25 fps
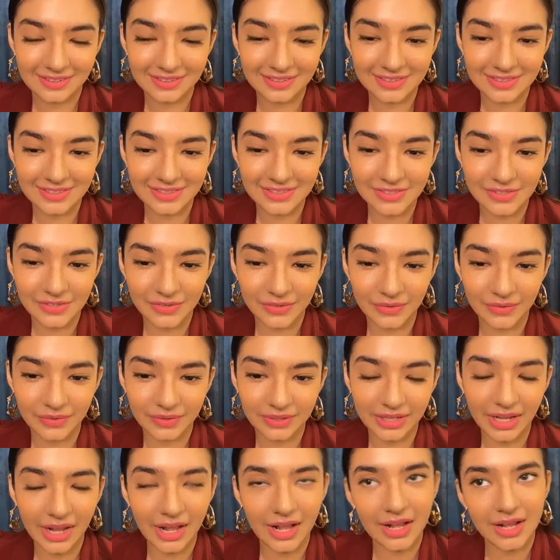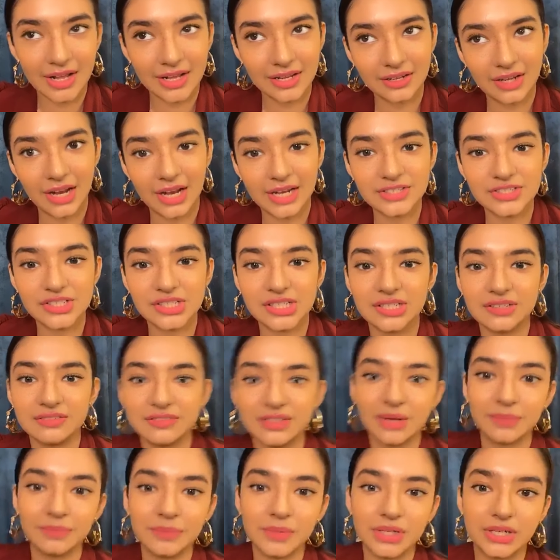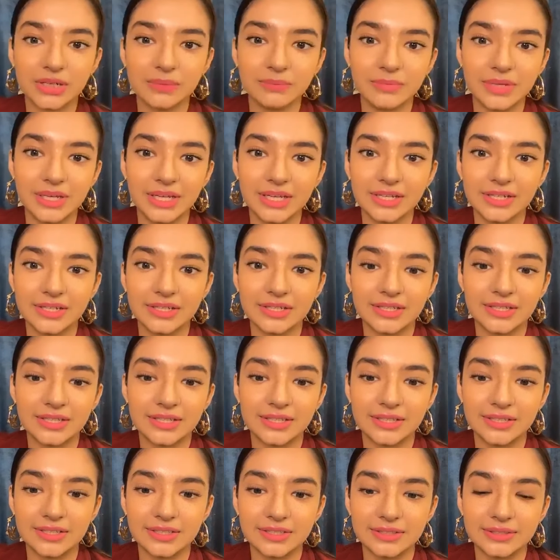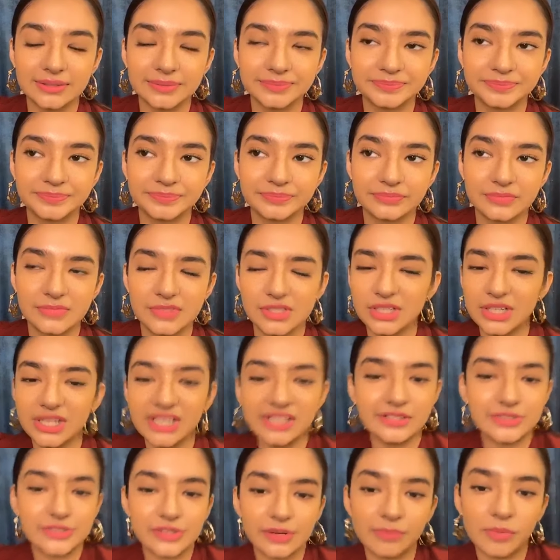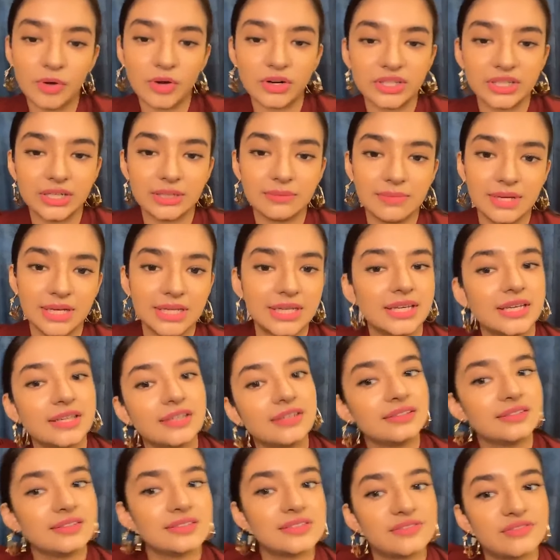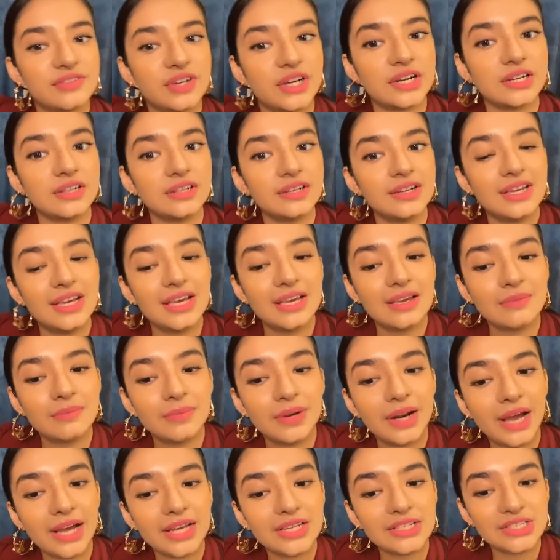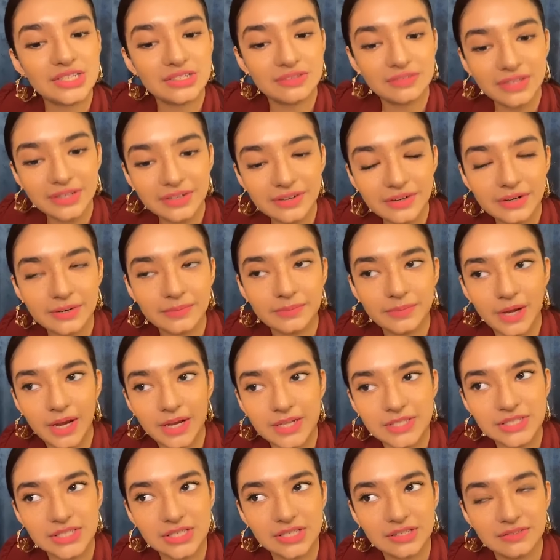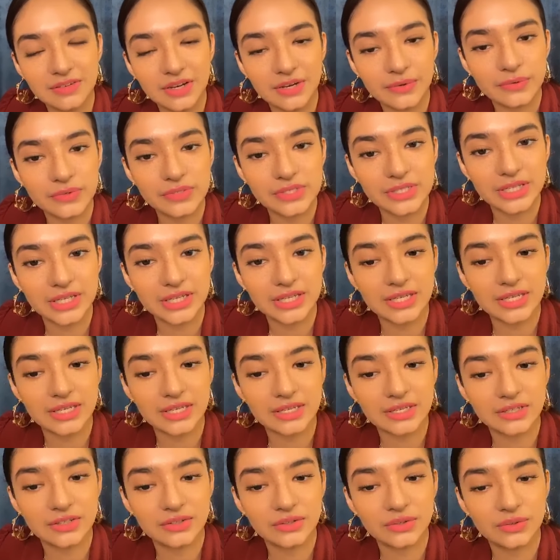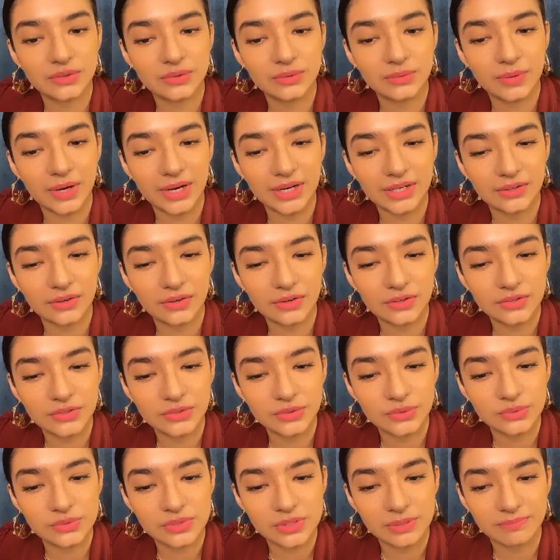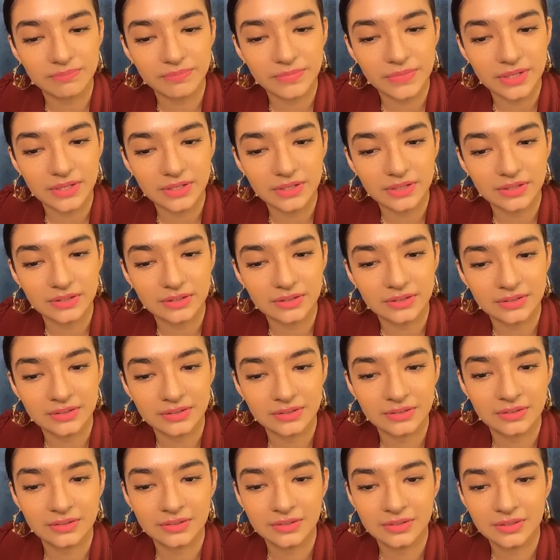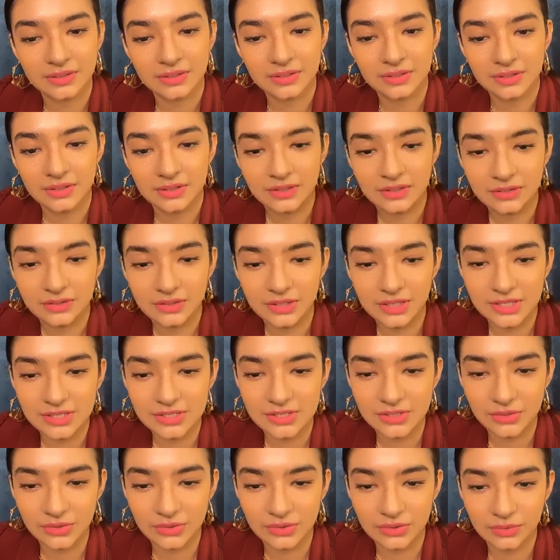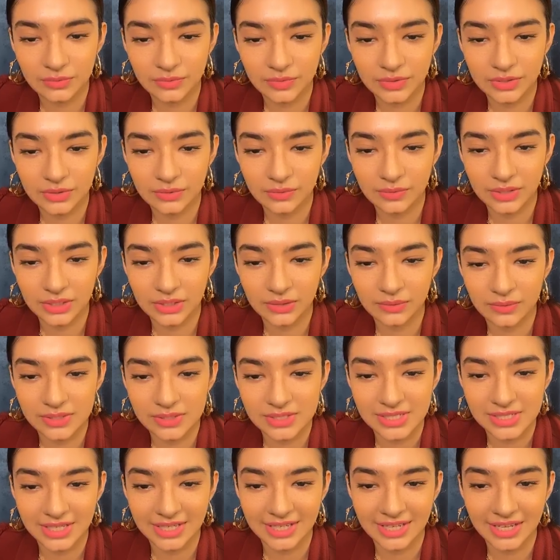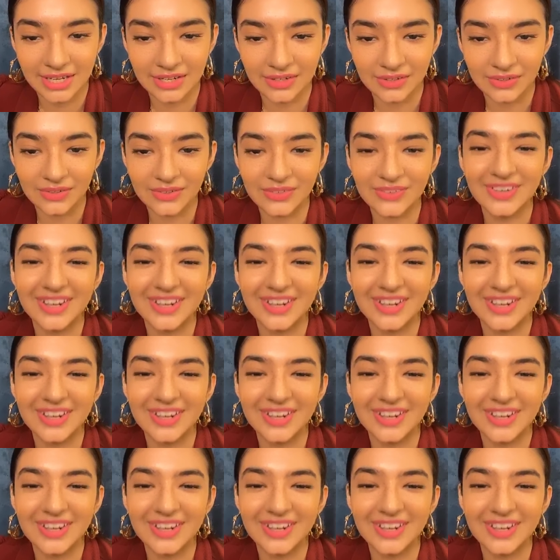So yeah, IGTV I'm gonna make. The reels I'm already making, it's fun. But IGTV I was thinking, you know, why not do something? Today's YouTube video when you were saying hello.